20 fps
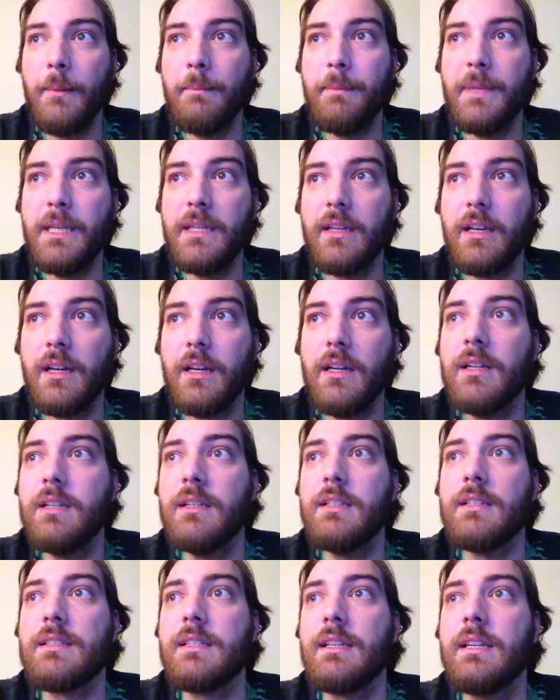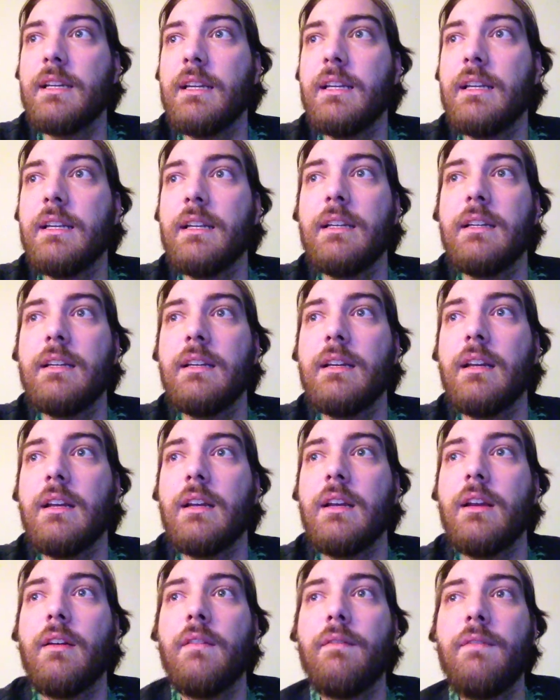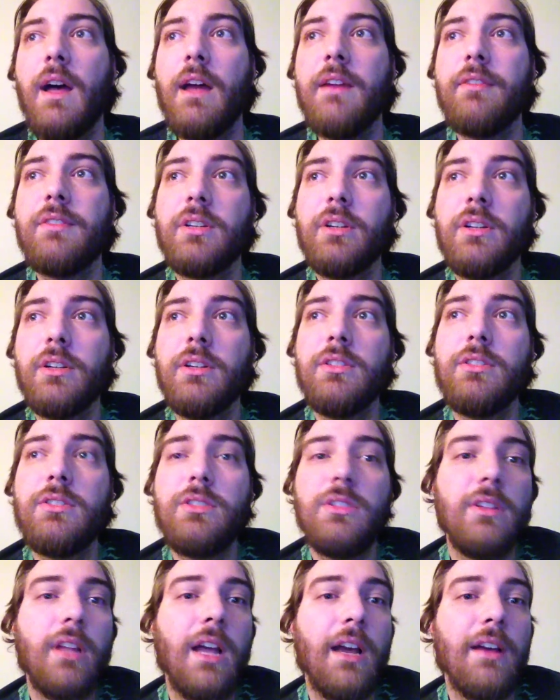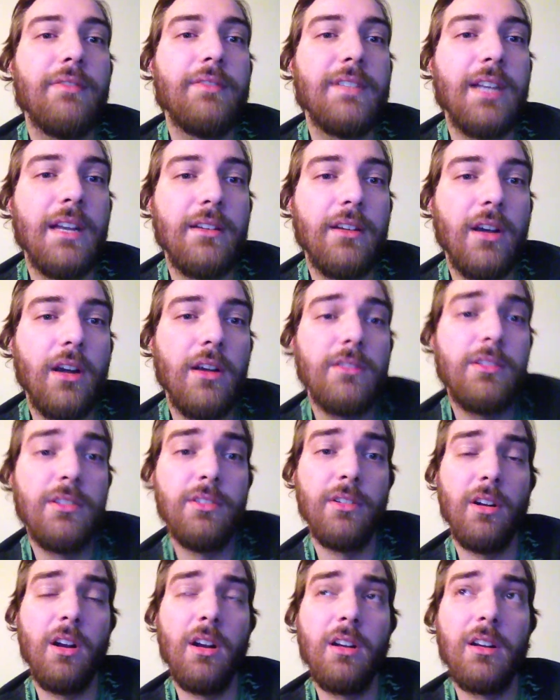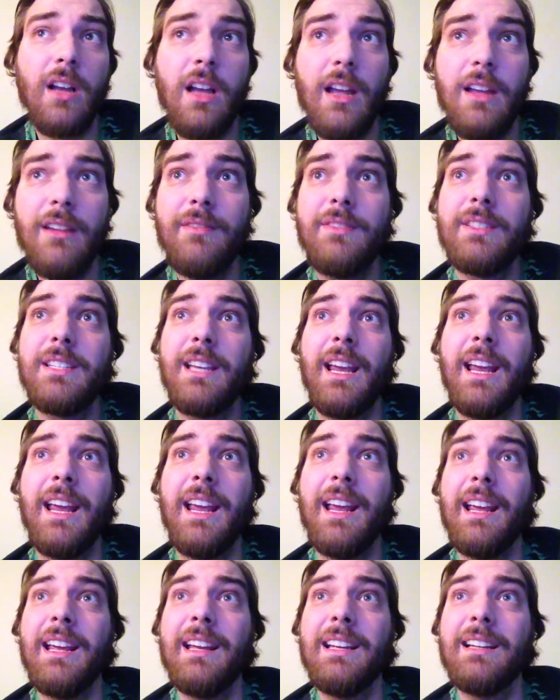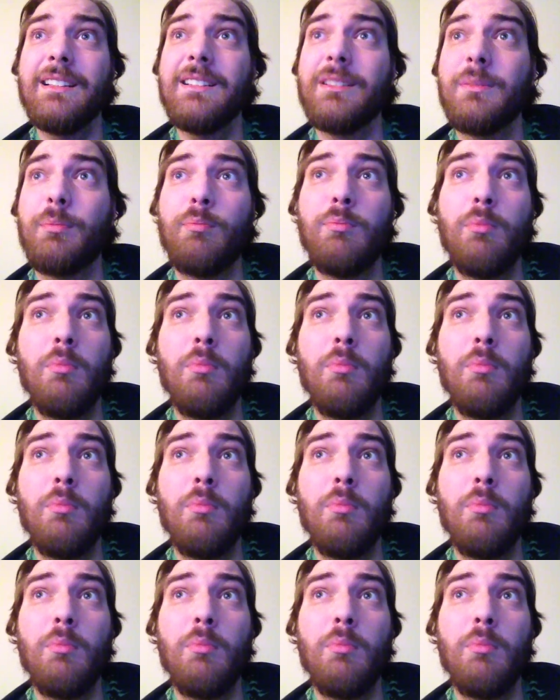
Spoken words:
because in 5 turns you'll have 10 cards in your archives and